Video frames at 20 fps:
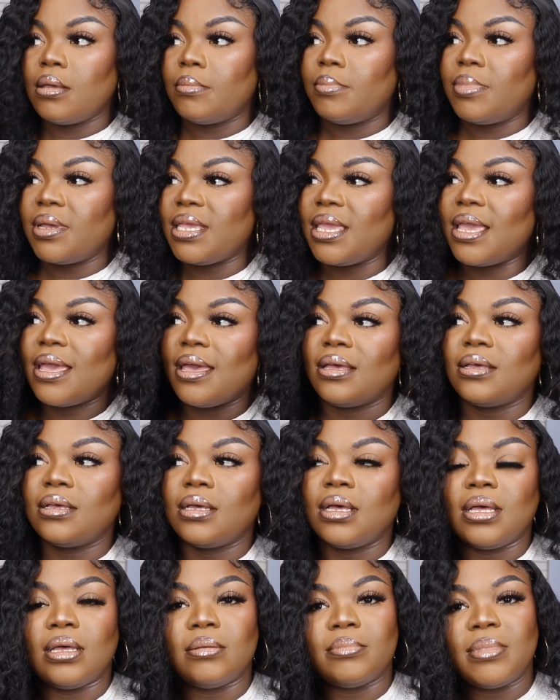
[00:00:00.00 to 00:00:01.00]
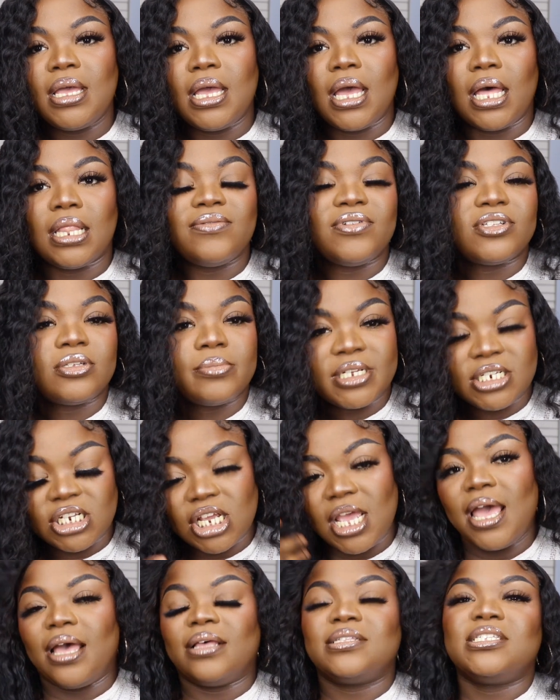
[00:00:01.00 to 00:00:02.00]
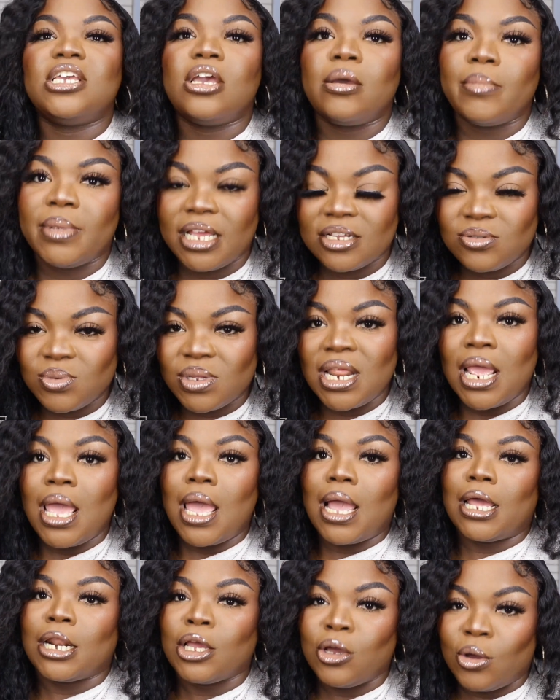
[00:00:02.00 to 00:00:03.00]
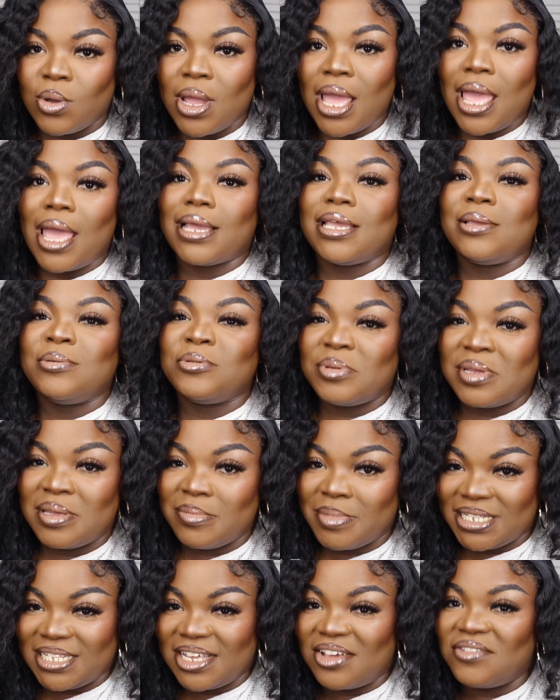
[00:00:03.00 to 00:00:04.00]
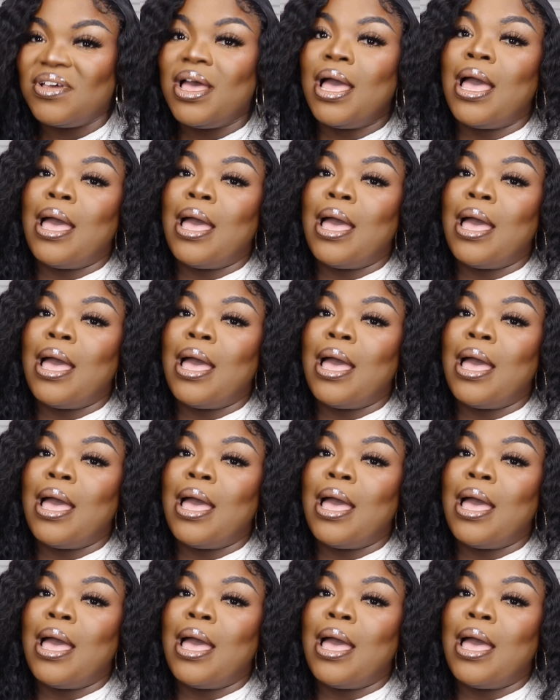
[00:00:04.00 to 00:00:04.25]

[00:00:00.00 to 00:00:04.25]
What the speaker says: But yeah, I love you so much. I'll see you on my next one. I gotta go. I keep repeating myself.